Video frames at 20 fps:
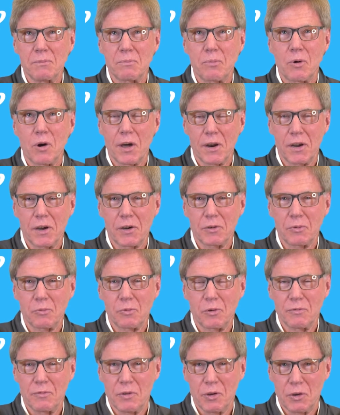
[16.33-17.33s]
product
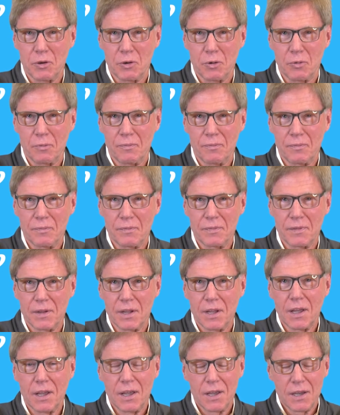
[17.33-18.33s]
review.
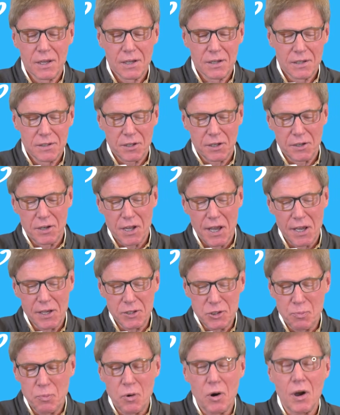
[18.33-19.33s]

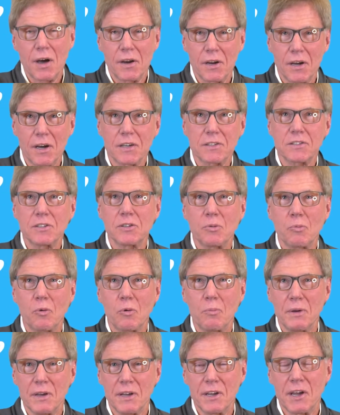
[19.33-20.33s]
Today's product will
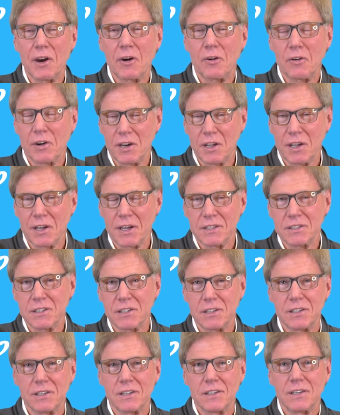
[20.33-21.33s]
be Karadent,
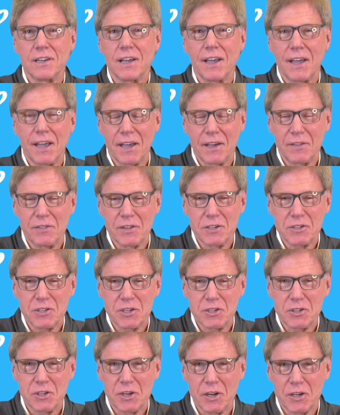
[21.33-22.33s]
and this
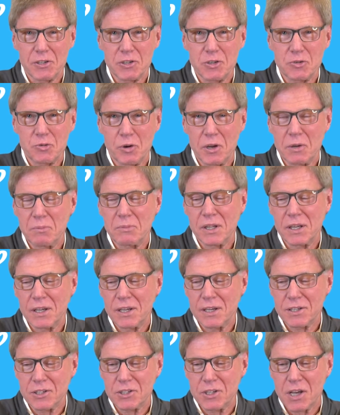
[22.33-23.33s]
is an extremely
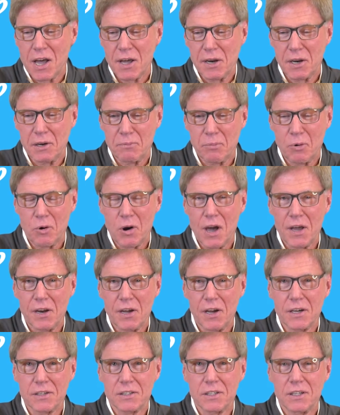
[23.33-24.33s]
exciting
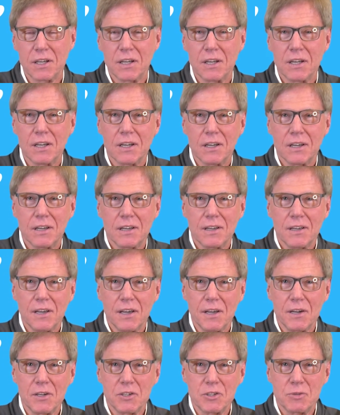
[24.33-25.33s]
product.
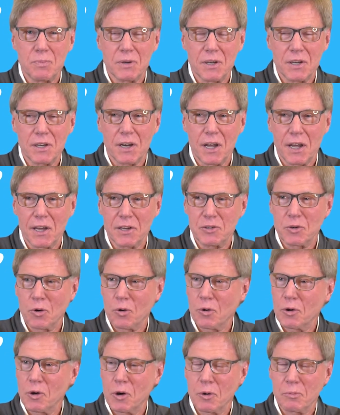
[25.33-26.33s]
It has been a
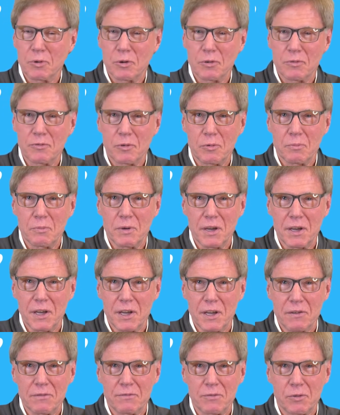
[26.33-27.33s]
door opener for
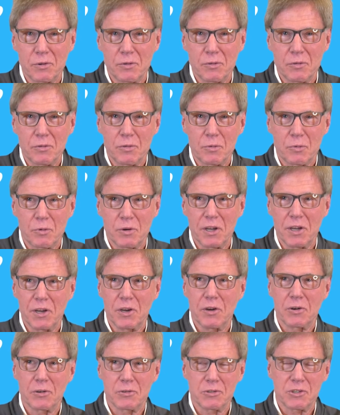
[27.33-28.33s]
me for 3
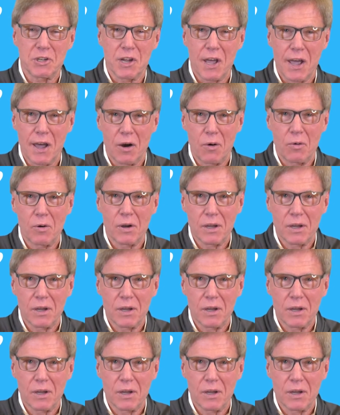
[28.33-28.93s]
years now,